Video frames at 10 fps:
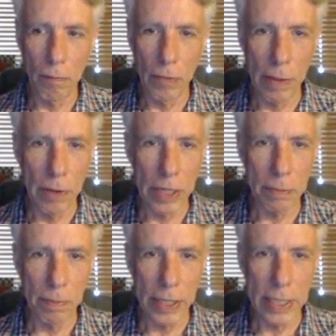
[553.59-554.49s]
Lombardy
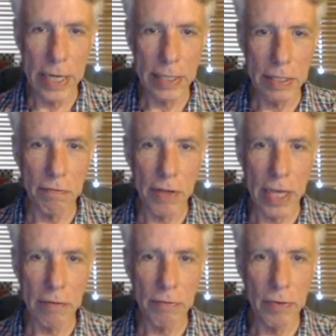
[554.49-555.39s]
played knight
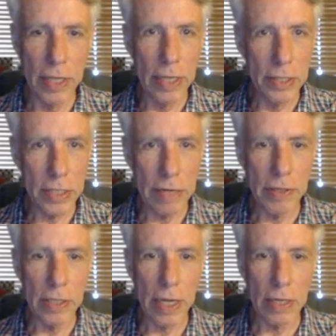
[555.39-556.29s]
d5,
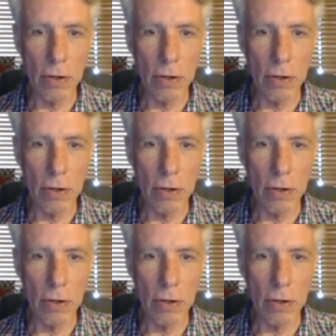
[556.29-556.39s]
saving the knight,